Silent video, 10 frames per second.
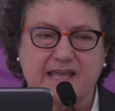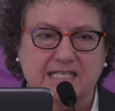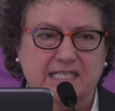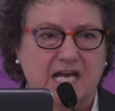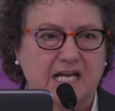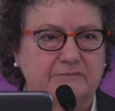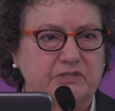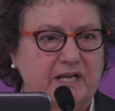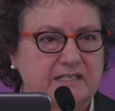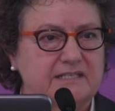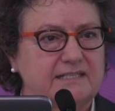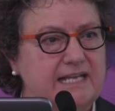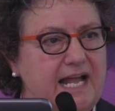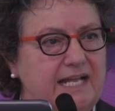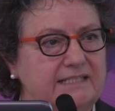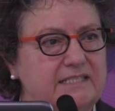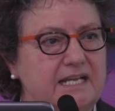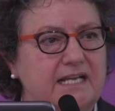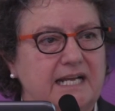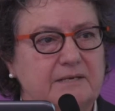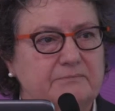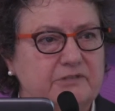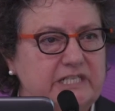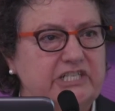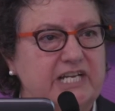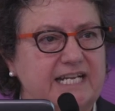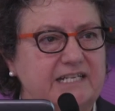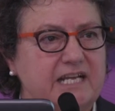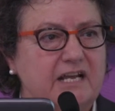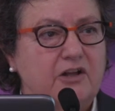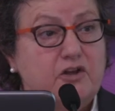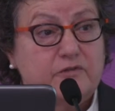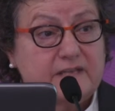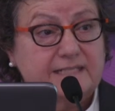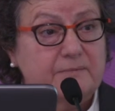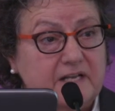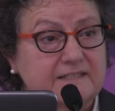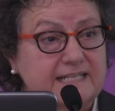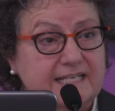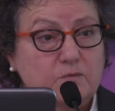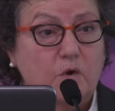that time to understand and appreciate who this person is,